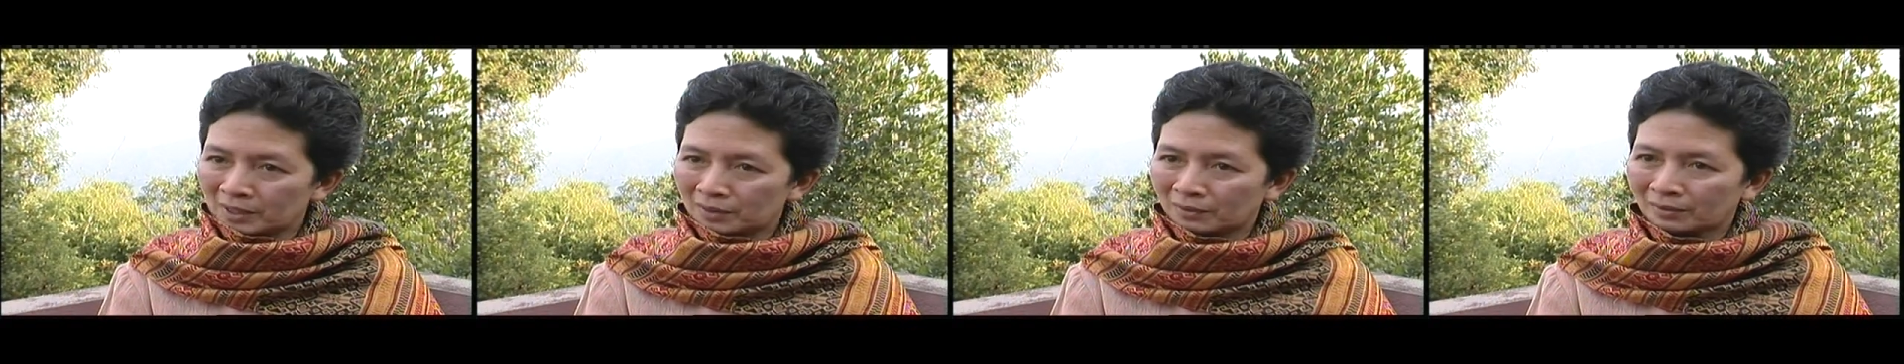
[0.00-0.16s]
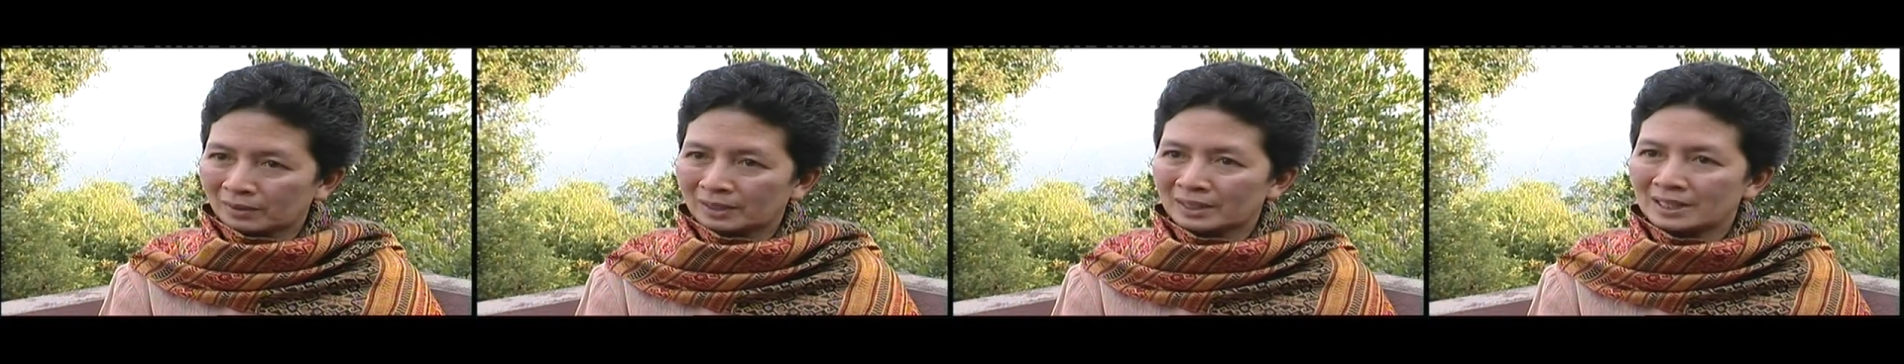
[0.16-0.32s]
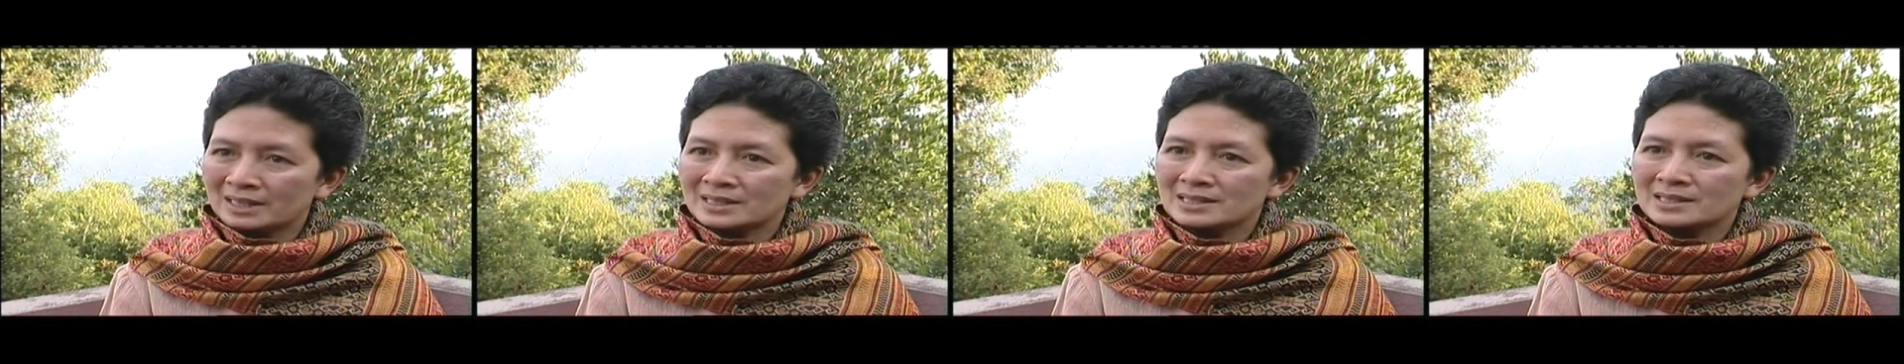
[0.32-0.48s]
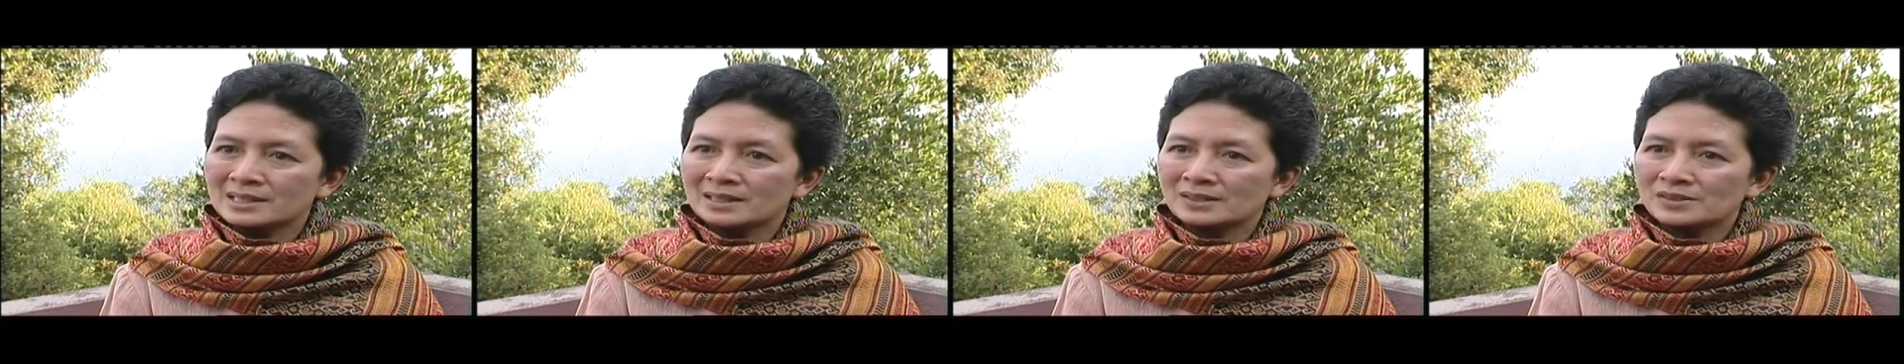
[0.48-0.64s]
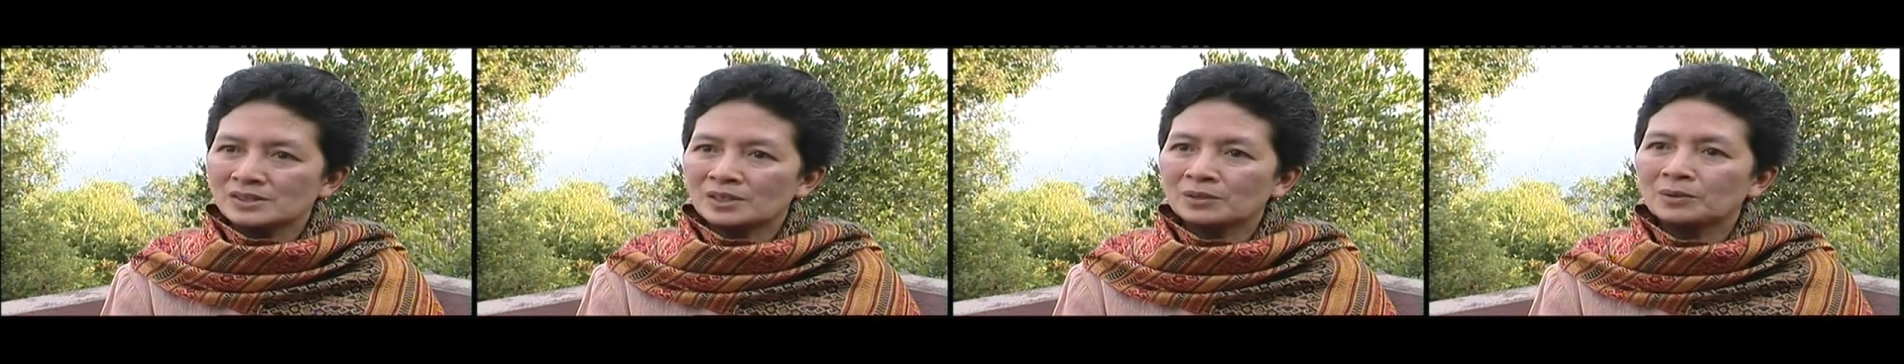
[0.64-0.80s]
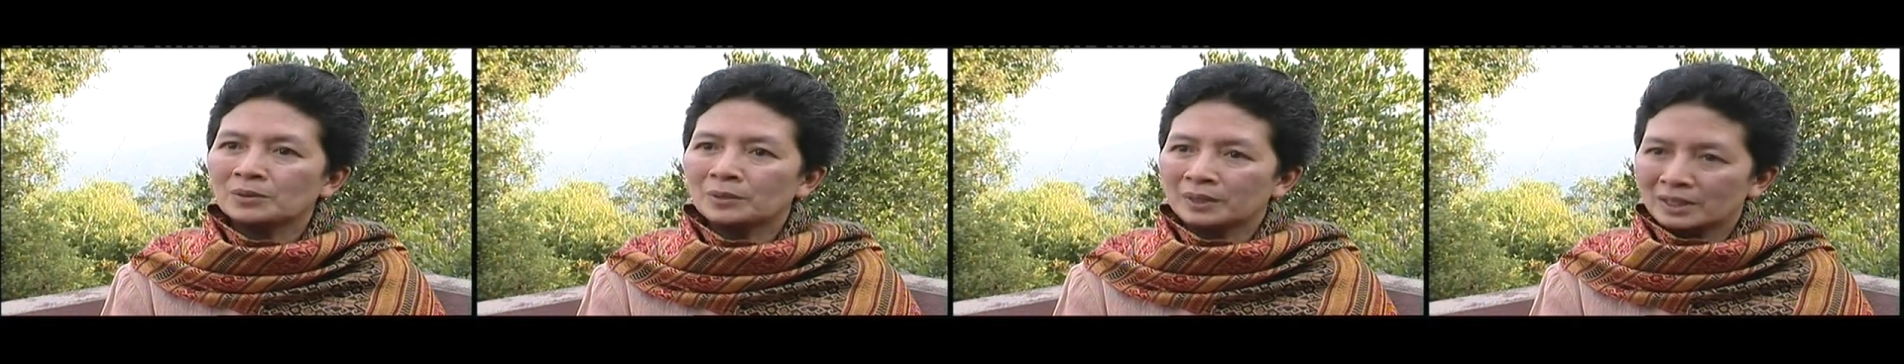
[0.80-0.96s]

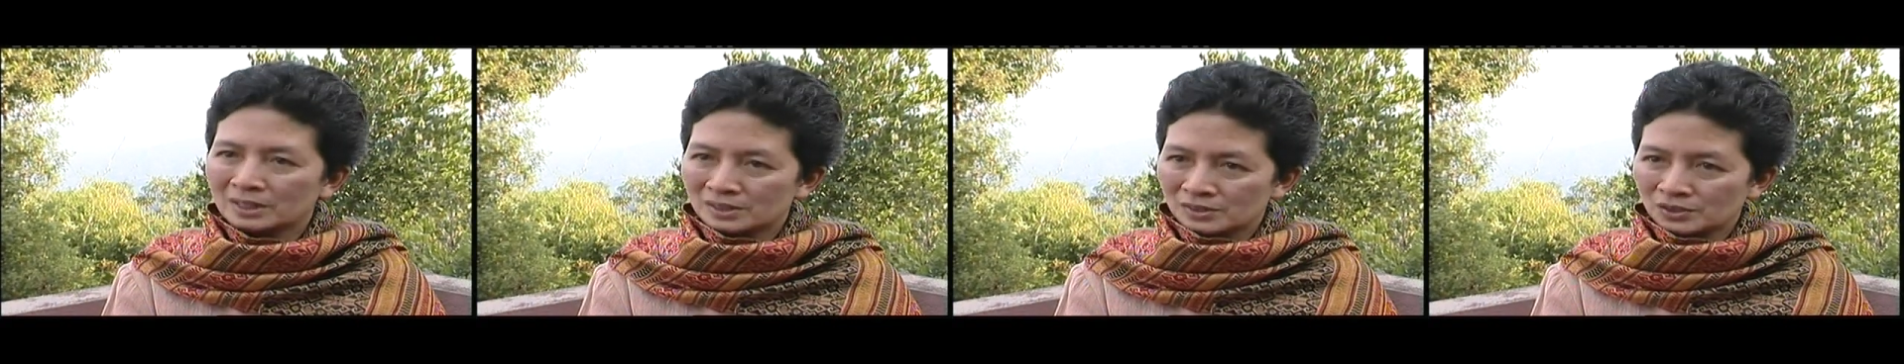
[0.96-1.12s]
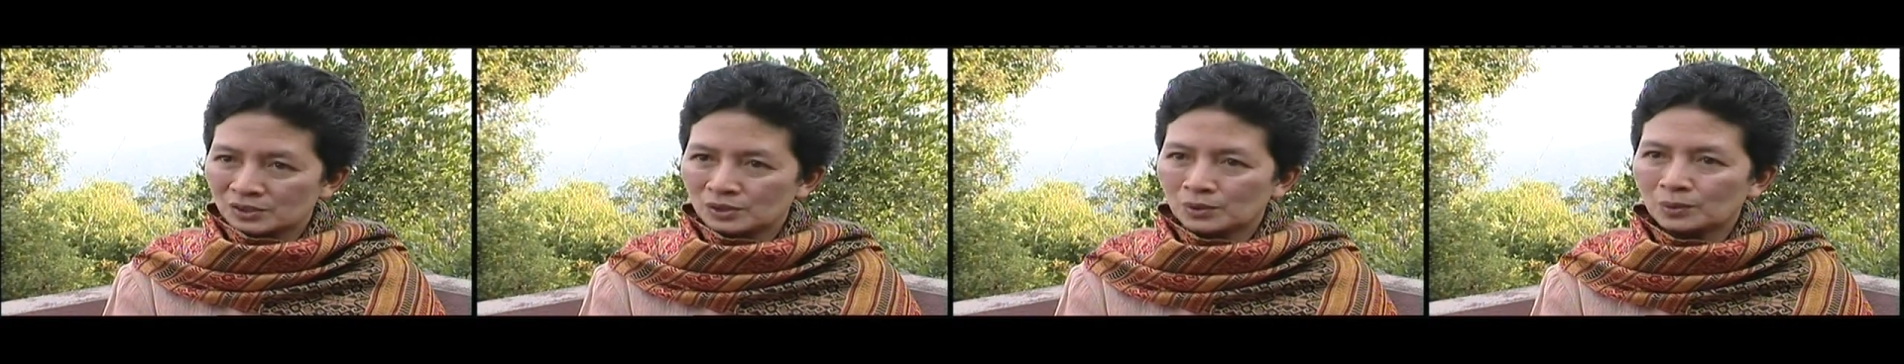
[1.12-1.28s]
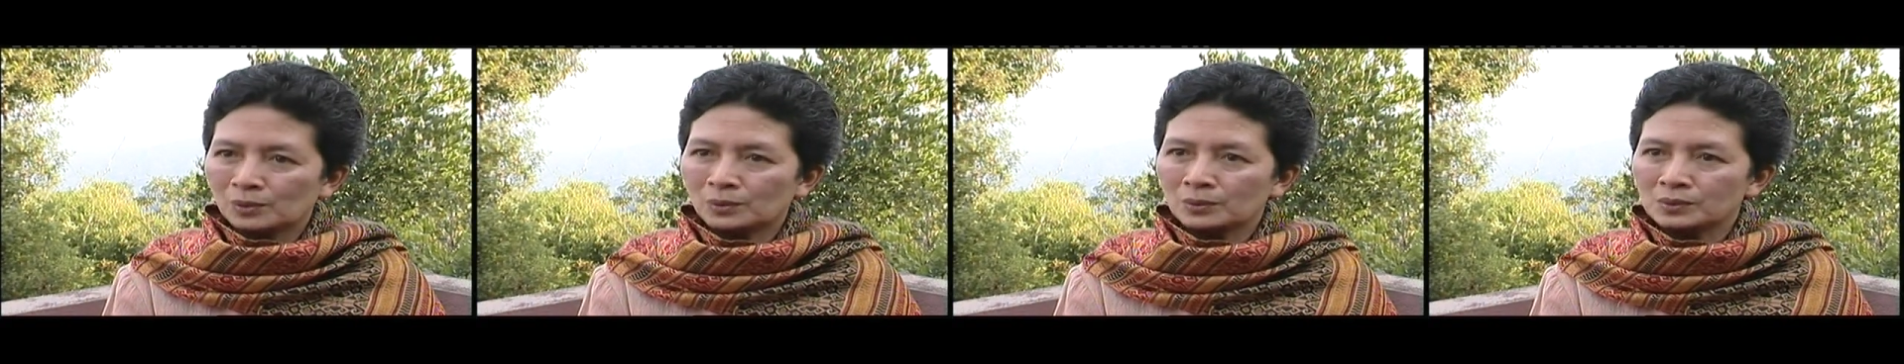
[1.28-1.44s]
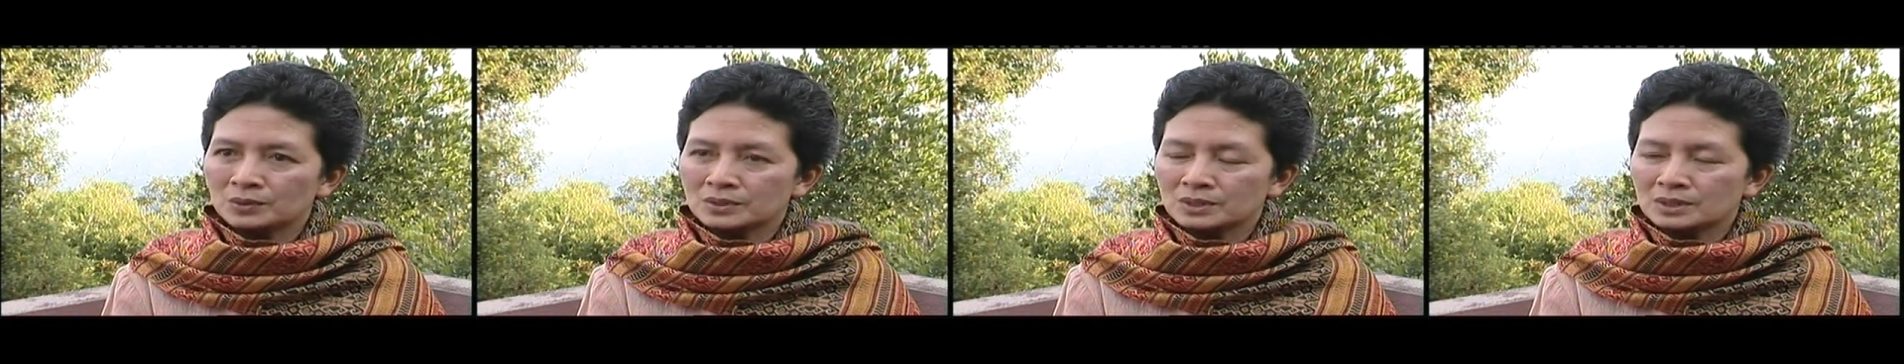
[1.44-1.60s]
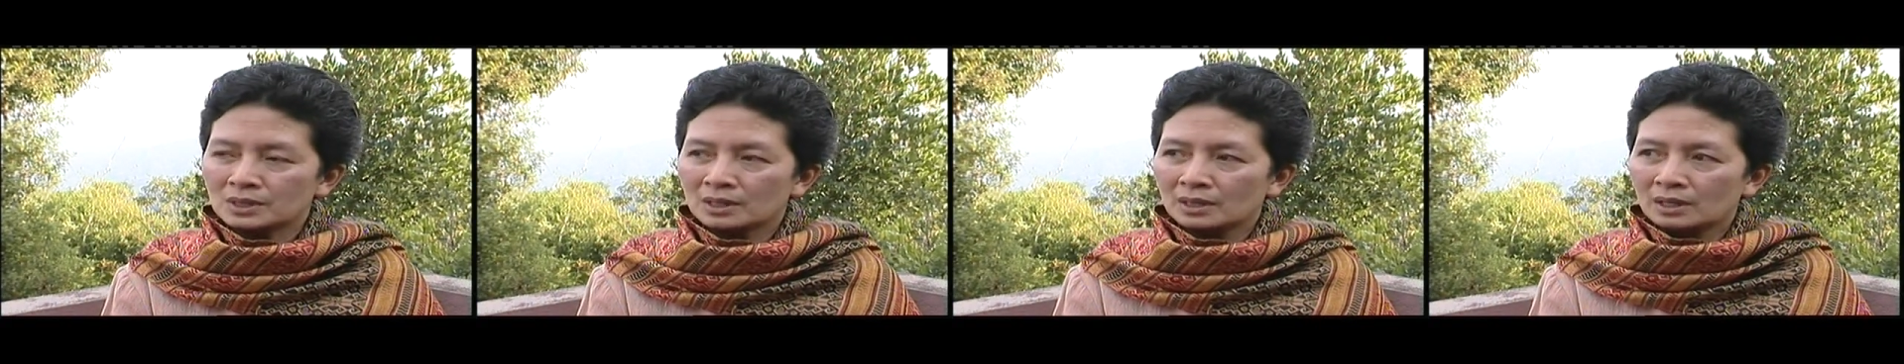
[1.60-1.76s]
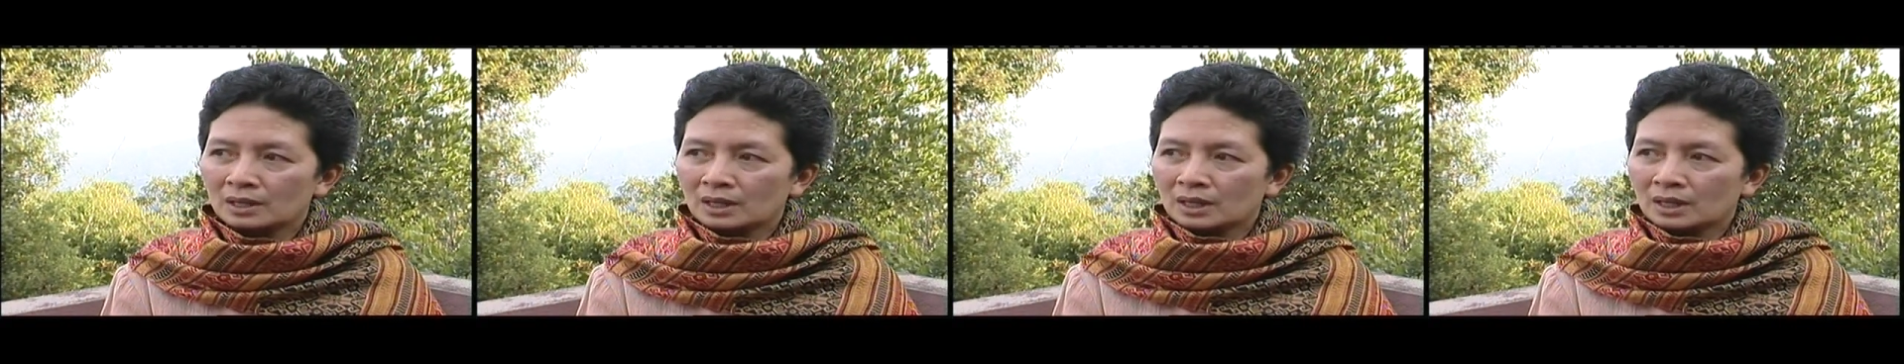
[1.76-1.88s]
organization or N G Os,